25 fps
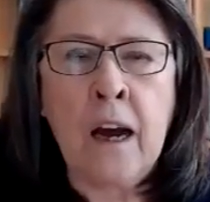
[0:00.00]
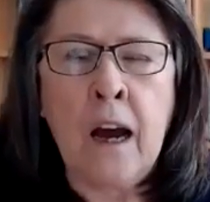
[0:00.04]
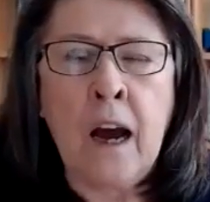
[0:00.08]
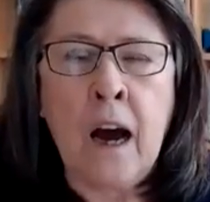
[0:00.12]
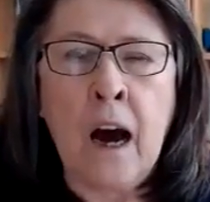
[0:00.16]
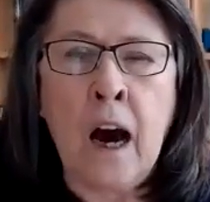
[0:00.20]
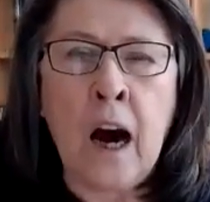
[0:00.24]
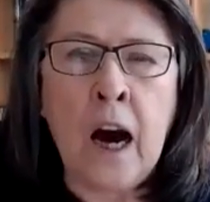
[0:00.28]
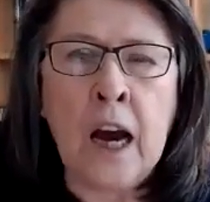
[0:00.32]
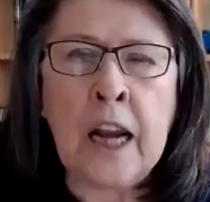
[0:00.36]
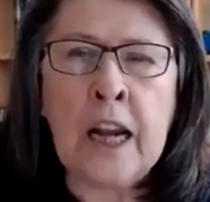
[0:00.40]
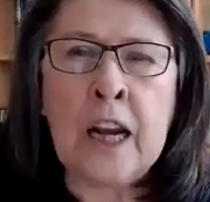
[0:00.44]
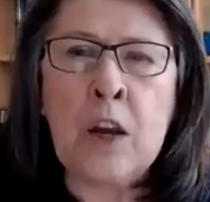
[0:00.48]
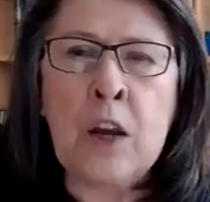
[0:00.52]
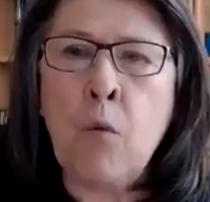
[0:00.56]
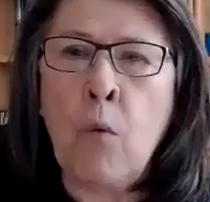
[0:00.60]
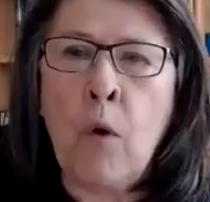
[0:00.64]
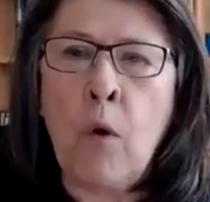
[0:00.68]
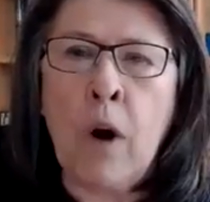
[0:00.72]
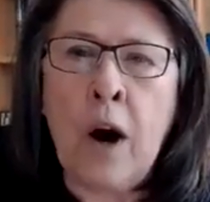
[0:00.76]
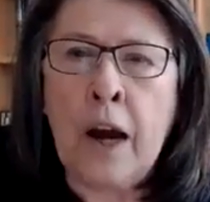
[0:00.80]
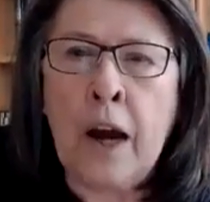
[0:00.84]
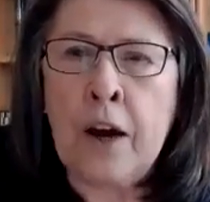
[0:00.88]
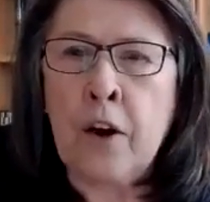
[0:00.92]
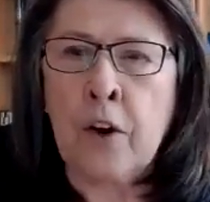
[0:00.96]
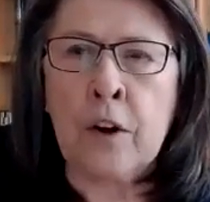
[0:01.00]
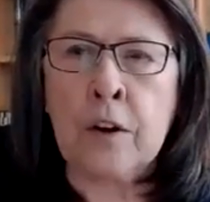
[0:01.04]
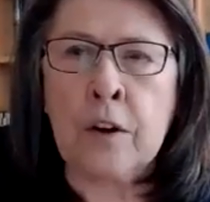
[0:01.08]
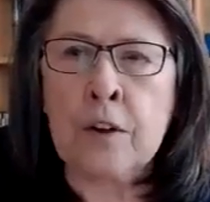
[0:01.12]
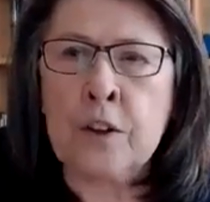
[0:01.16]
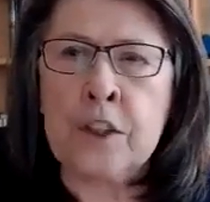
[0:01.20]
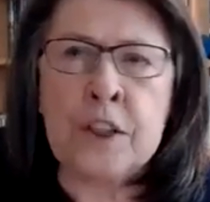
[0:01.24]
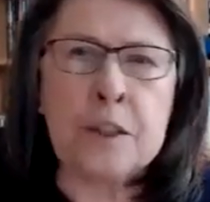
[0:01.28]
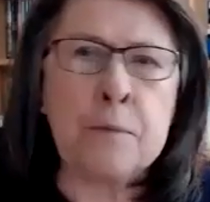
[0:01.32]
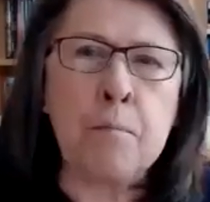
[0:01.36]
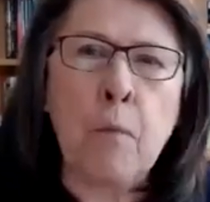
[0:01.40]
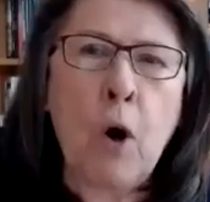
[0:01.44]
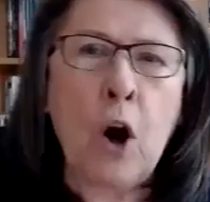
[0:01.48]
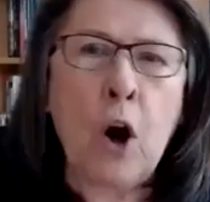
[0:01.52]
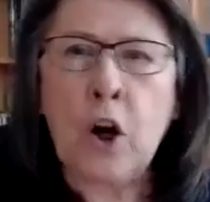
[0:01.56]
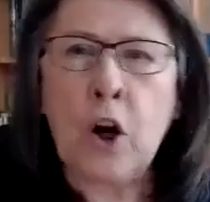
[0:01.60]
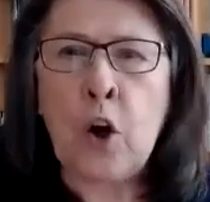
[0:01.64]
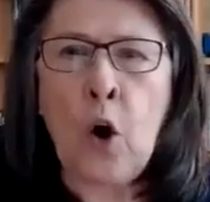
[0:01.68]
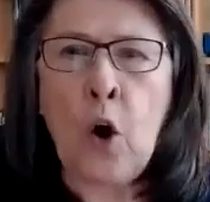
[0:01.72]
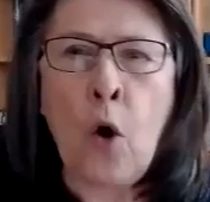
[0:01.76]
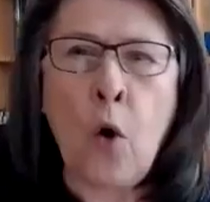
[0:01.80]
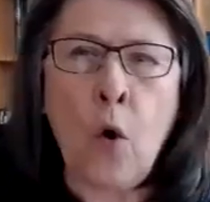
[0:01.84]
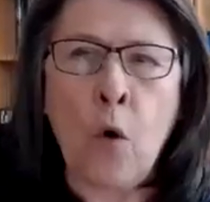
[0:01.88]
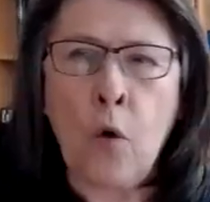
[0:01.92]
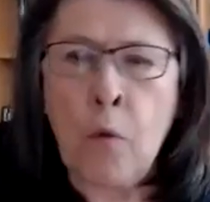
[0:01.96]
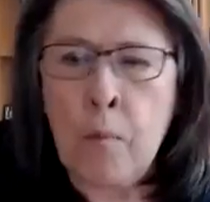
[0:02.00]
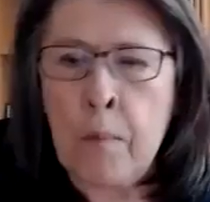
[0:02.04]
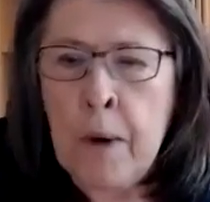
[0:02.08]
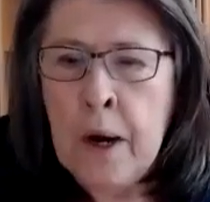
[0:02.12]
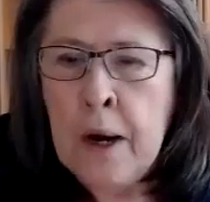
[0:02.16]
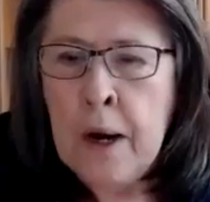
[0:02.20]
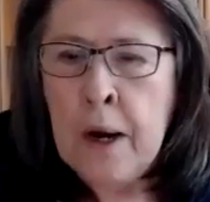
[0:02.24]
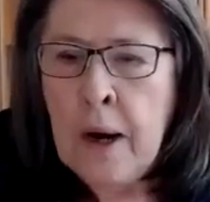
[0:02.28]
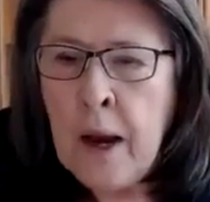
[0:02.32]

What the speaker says: highly wired, smart home.